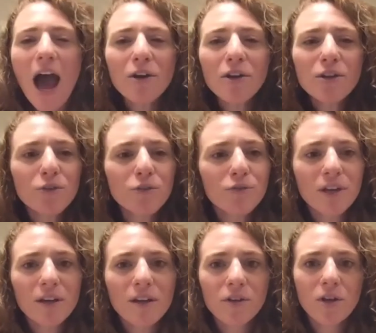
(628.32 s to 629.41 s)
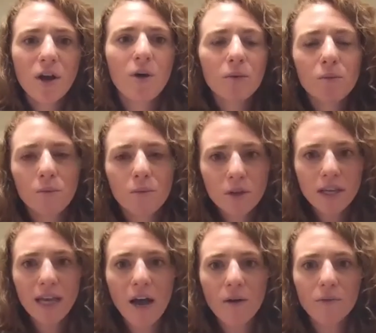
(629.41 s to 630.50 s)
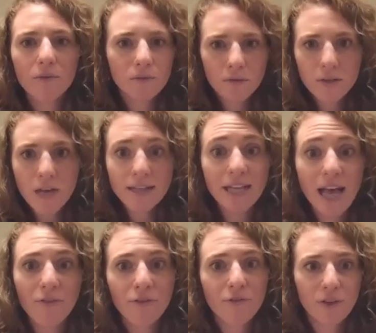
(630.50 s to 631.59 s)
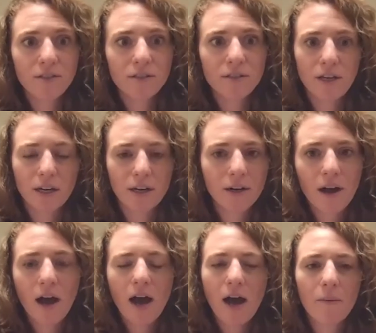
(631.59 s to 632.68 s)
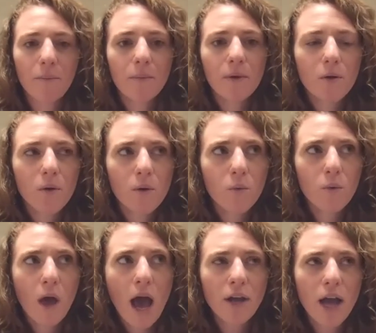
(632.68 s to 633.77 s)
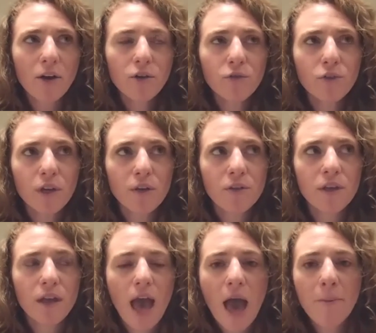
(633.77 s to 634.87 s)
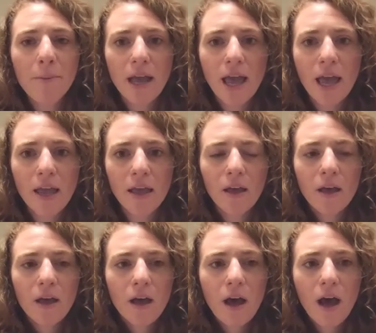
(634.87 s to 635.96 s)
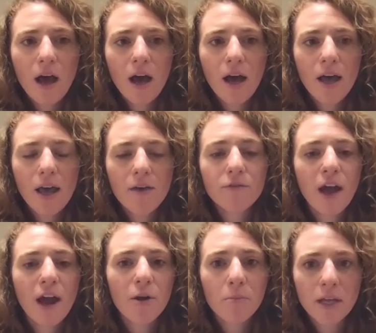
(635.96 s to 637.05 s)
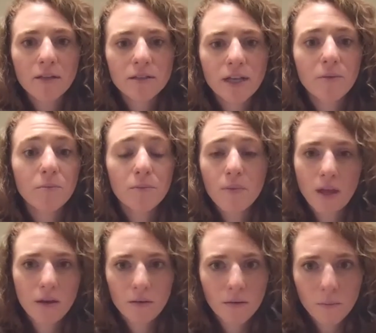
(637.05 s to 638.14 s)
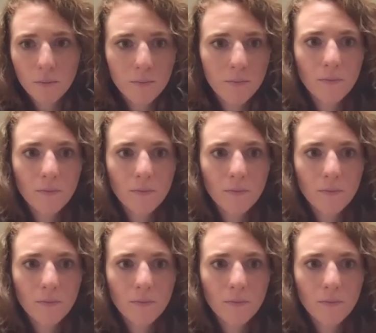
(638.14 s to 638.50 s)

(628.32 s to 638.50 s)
How do you feel, you know, looking out the next half of this year, um, how, how do you feel the M and A uh, environments in in